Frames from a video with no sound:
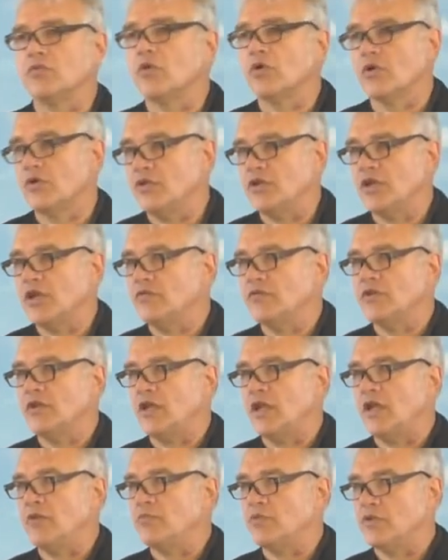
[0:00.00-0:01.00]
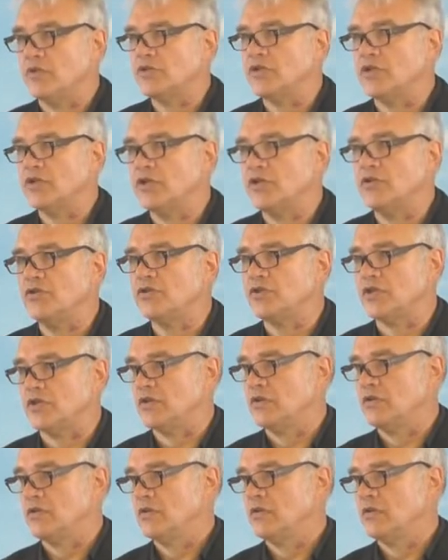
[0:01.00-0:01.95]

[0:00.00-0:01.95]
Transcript: worthy of the name persecution.